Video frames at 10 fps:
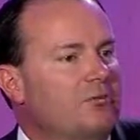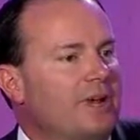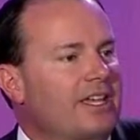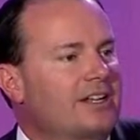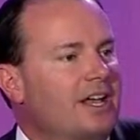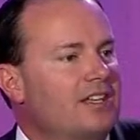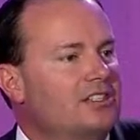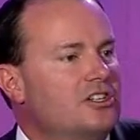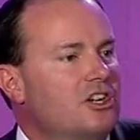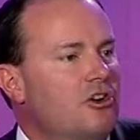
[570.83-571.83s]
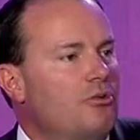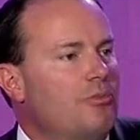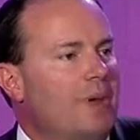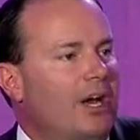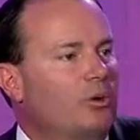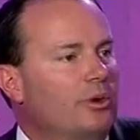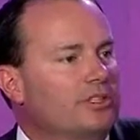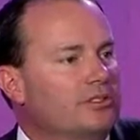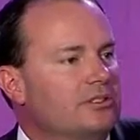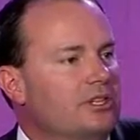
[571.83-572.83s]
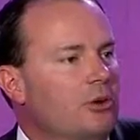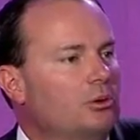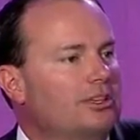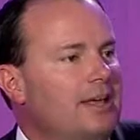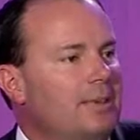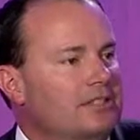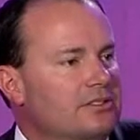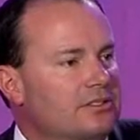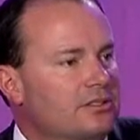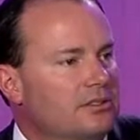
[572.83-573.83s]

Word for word: recognized no boundaries, no limits